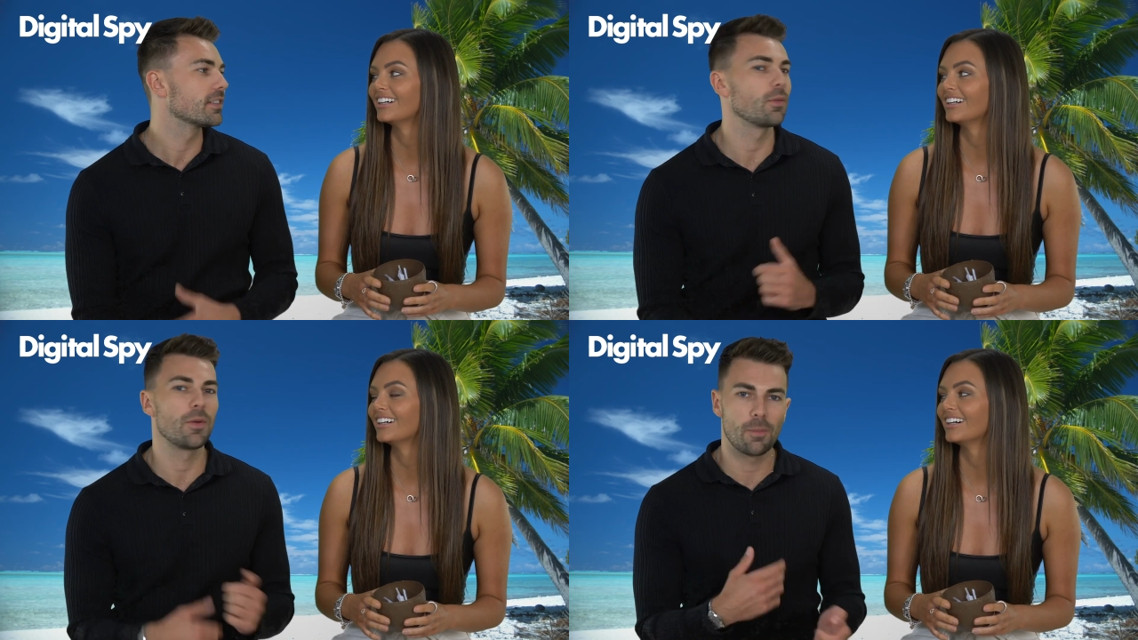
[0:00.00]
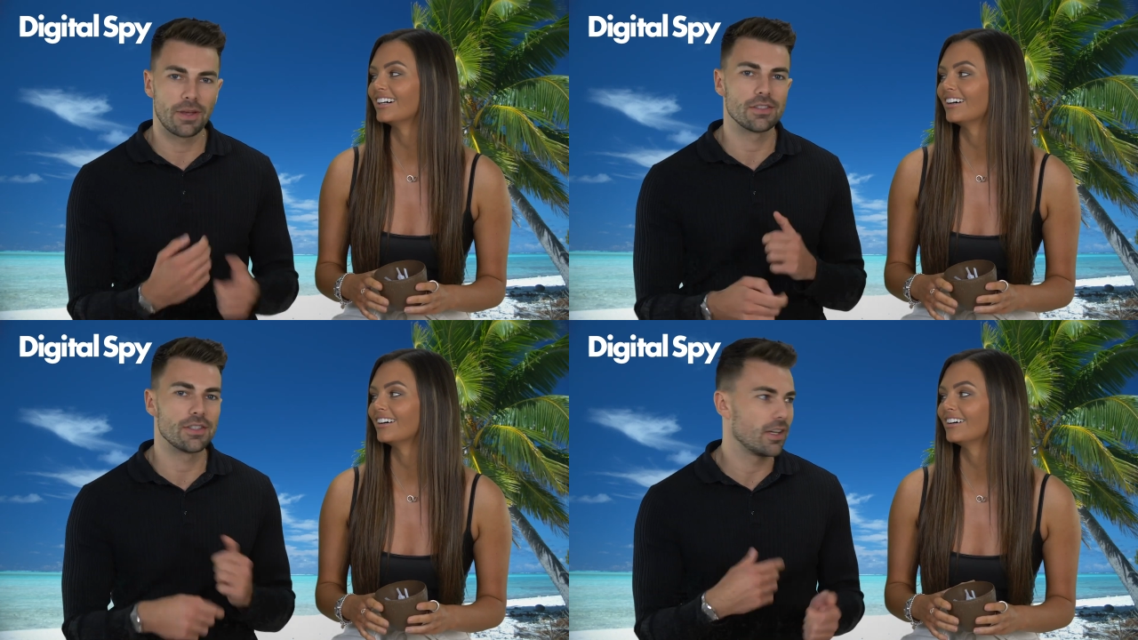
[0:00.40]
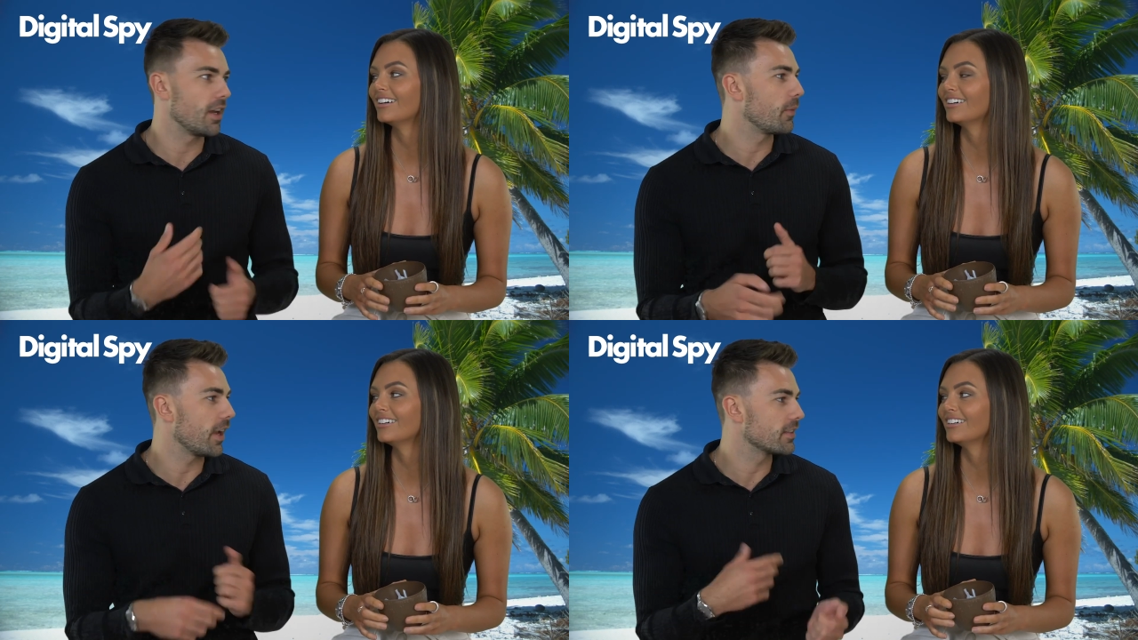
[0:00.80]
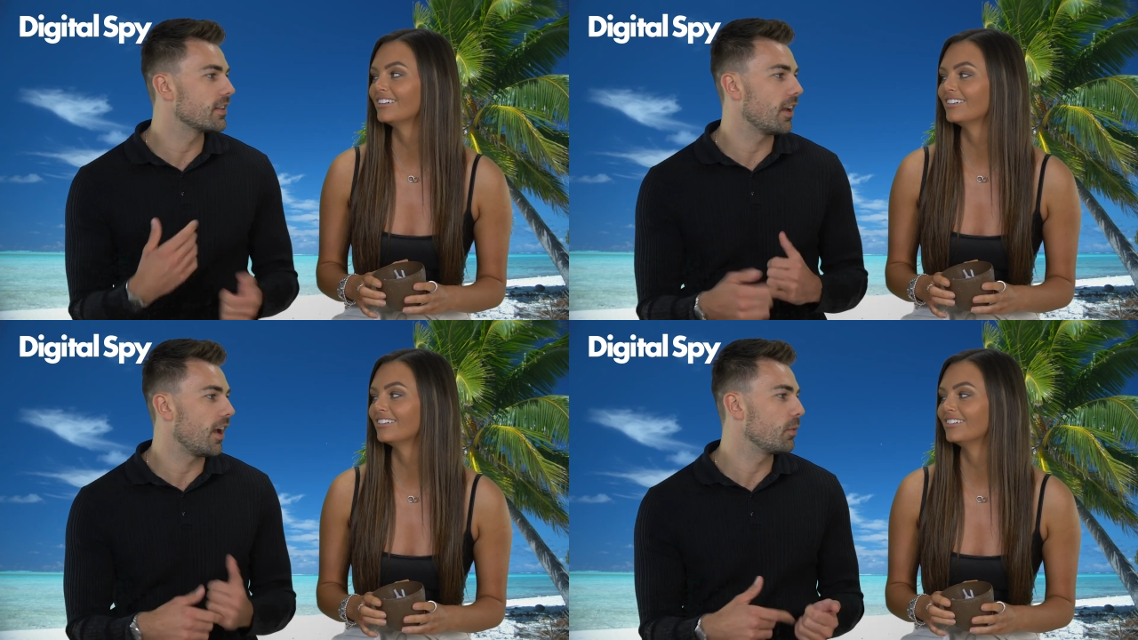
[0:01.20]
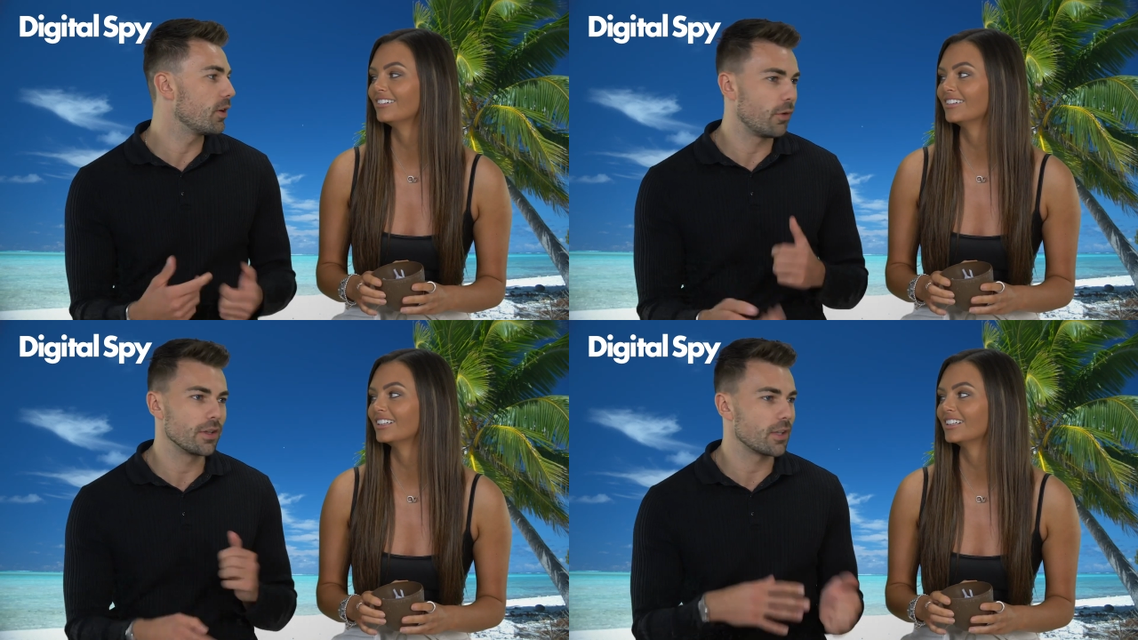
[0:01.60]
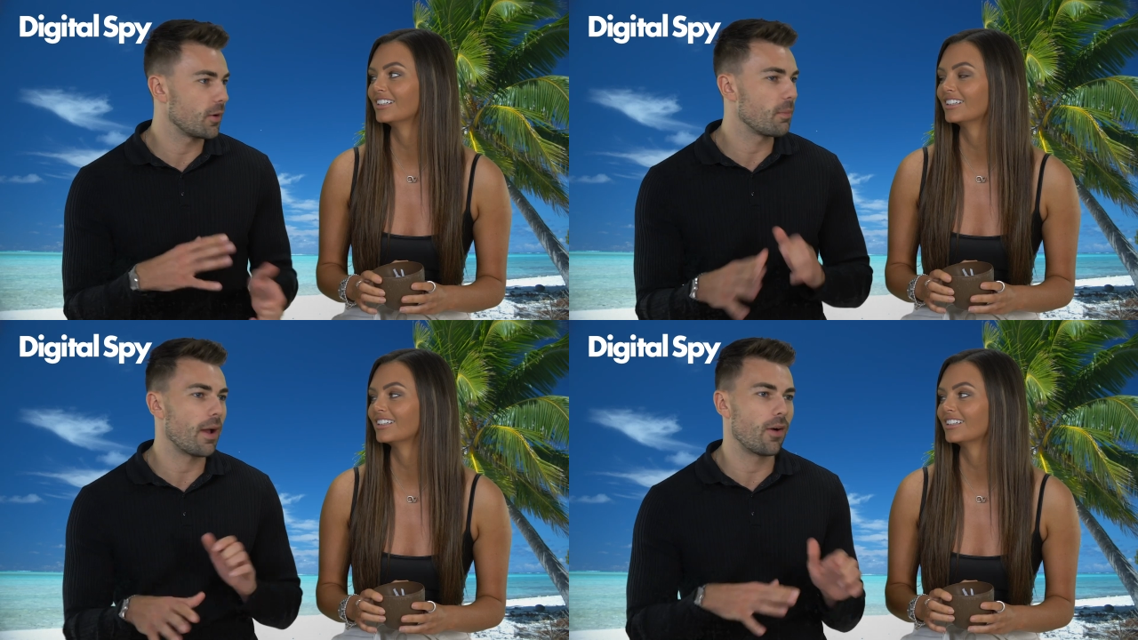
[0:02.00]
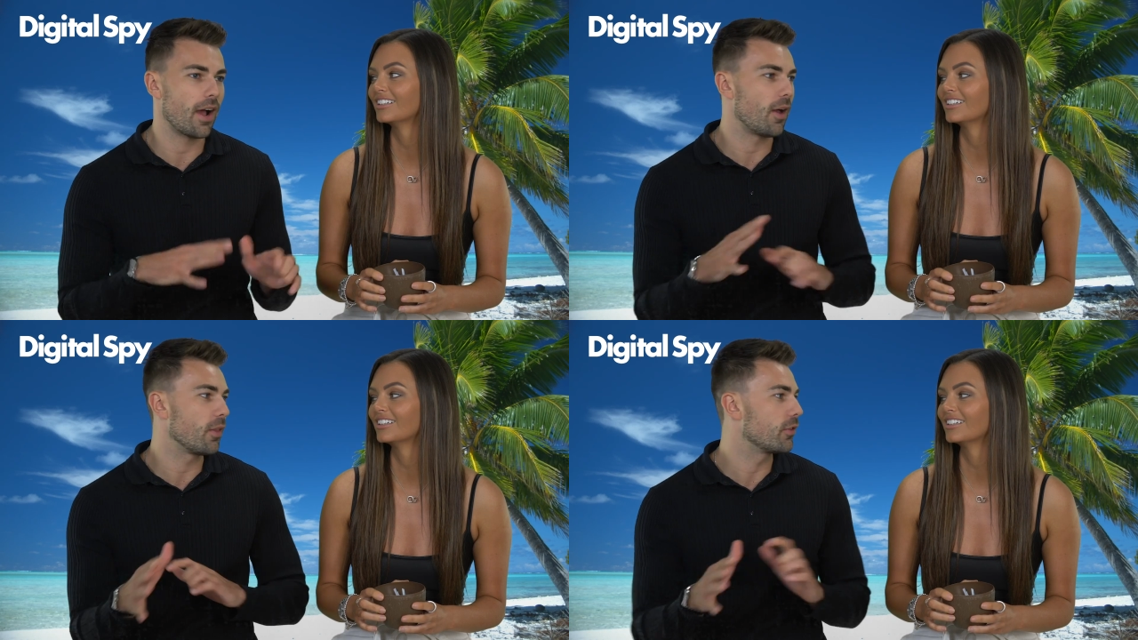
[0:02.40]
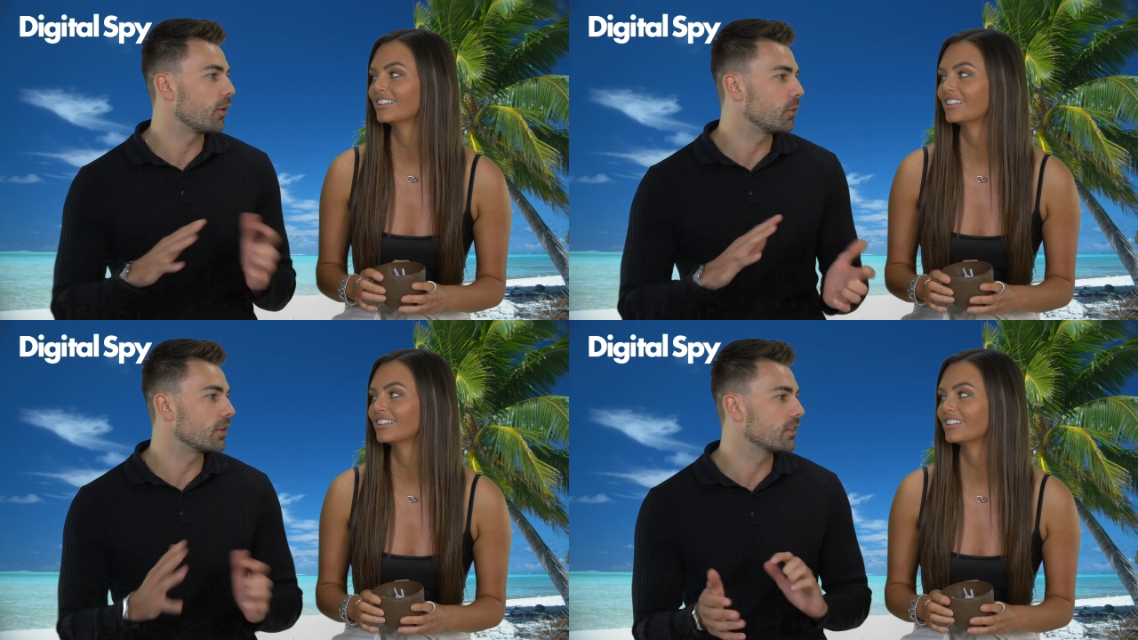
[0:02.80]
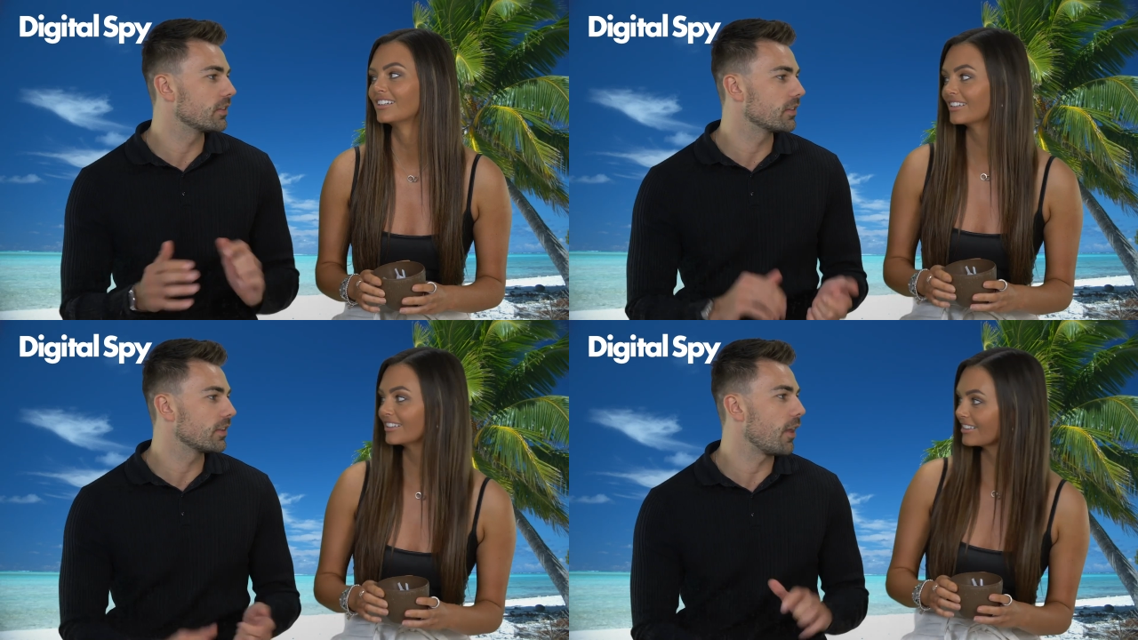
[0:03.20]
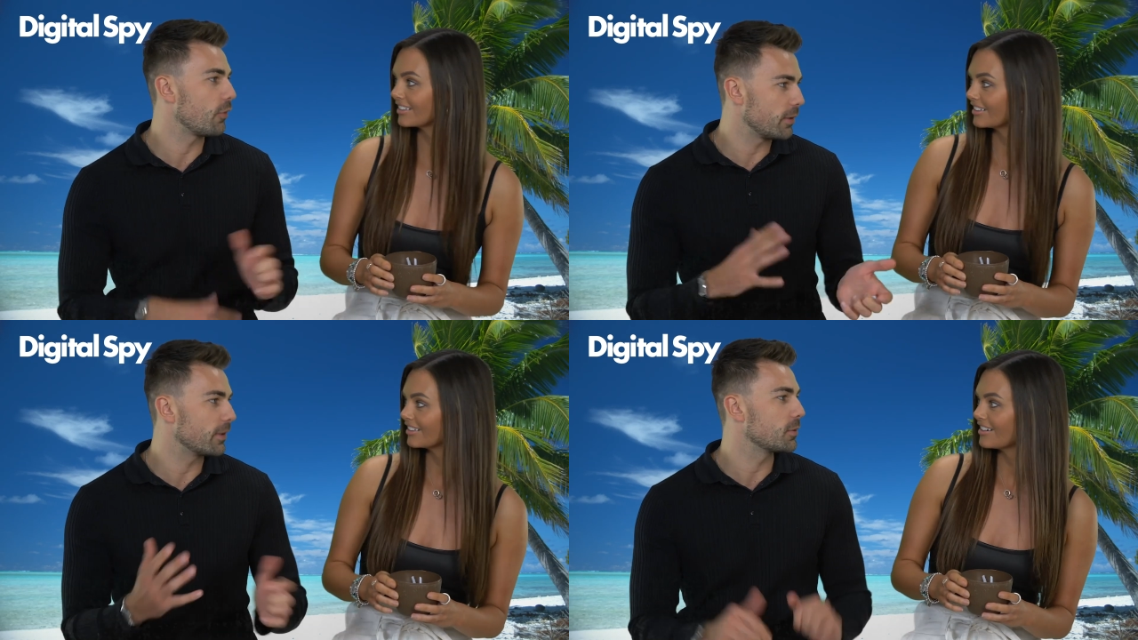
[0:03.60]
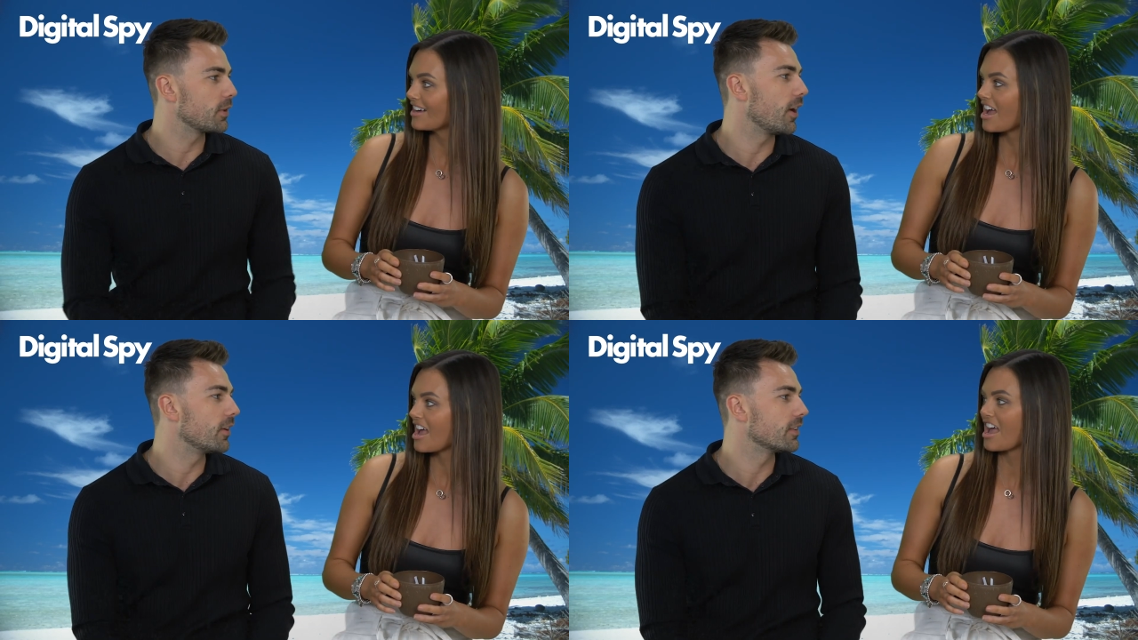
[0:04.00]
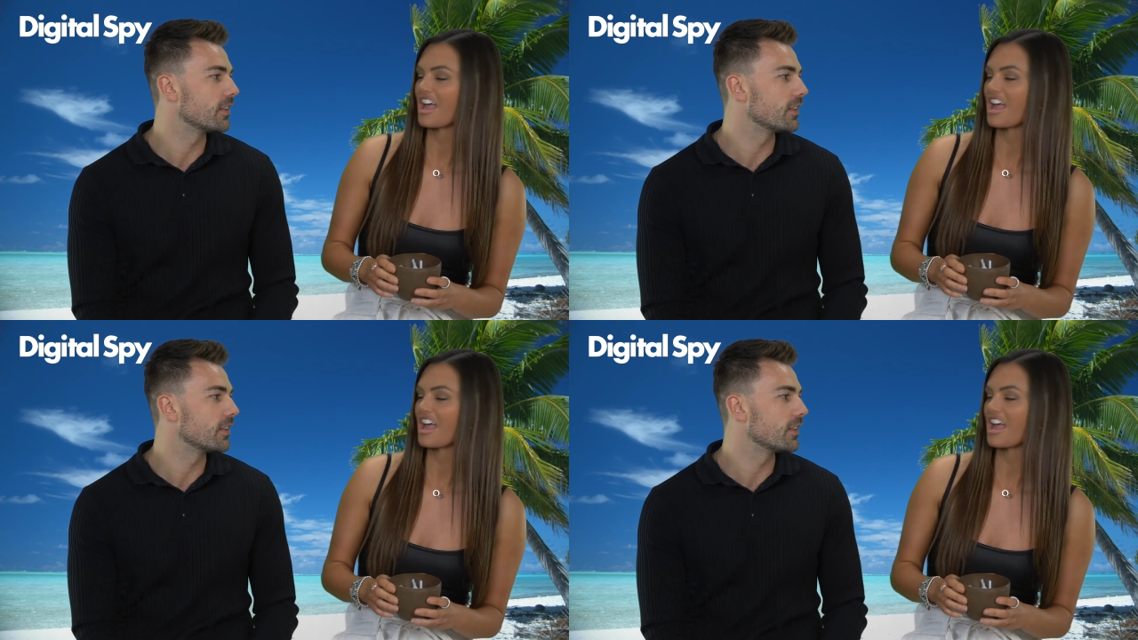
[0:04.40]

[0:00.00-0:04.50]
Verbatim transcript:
Speaker 1: so we were messaging and we had to like we were voice noting about how the song would how the remix would go.